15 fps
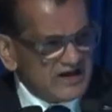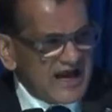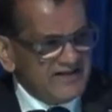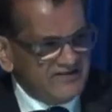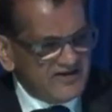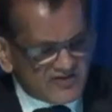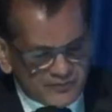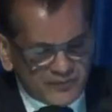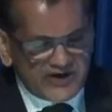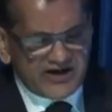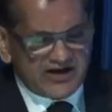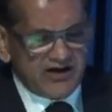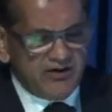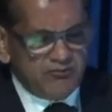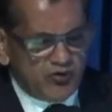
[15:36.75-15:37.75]
at this
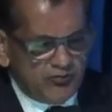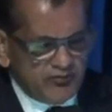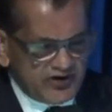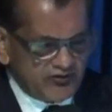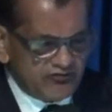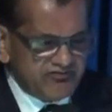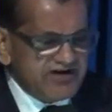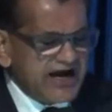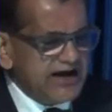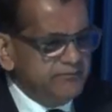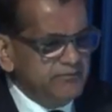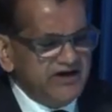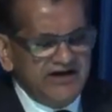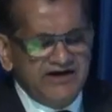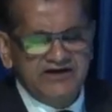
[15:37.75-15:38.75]
particular moment of
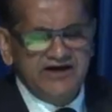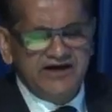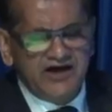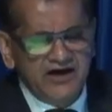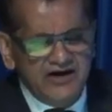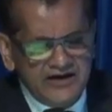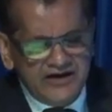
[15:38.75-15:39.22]
time, India